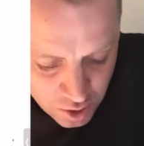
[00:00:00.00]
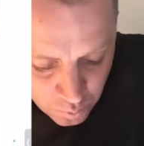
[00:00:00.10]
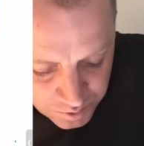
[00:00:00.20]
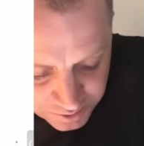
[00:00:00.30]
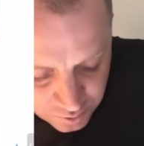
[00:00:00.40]

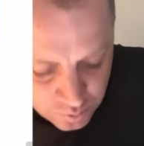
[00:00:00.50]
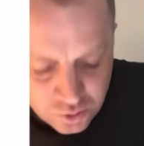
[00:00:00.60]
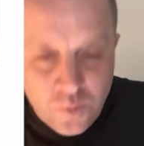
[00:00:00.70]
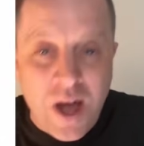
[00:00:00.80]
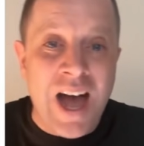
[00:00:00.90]
we need to know
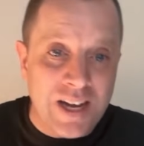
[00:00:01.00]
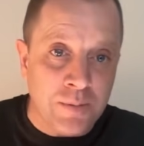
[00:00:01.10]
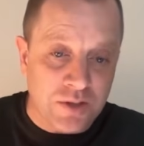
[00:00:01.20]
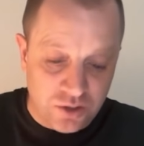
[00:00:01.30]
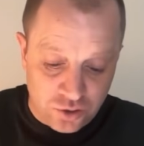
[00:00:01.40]
two animal
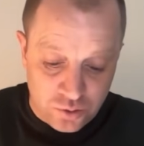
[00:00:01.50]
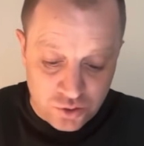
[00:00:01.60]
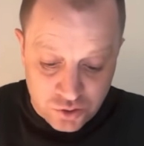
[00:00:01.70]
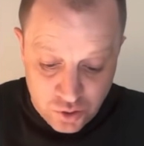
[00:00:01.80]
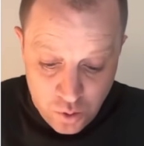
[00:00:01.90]
tissues.
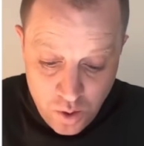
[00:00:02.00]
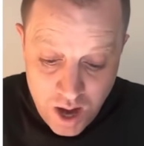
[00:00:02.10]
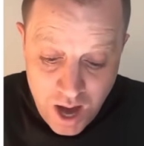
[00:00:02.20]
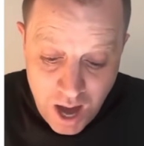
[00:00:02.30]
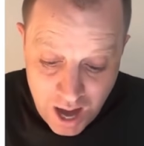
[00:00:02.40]
So
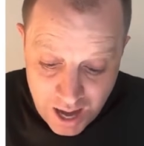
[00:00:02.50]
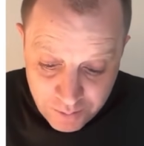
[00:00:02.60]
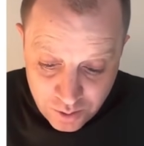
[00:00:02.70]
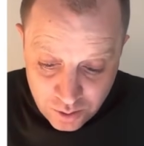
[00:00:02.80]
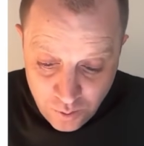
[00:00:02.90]
I'm
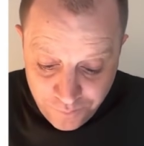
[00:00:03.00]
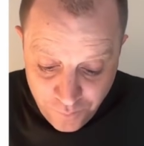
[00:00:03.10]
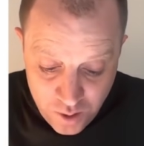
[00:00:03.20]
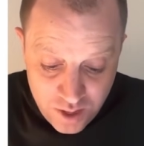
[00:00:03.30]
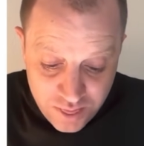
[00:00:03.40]
going to go
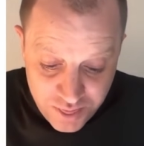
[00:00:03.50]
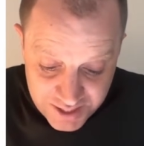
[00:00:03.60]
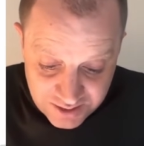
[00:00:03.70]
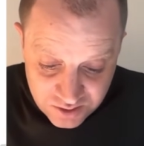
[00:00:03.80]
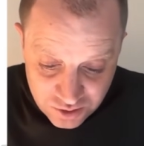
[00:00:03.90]
for
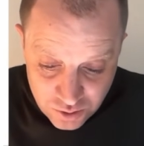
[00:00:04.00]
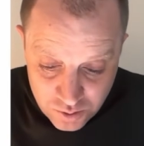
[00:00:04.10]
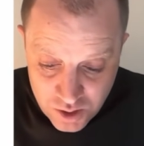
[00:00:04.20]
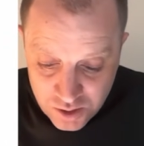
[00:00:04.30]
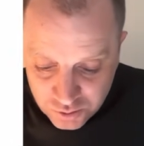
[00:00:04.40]
these two.
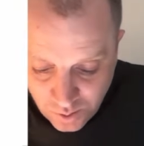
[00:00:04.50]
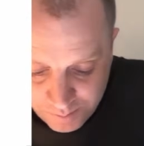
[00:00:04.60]
So I'm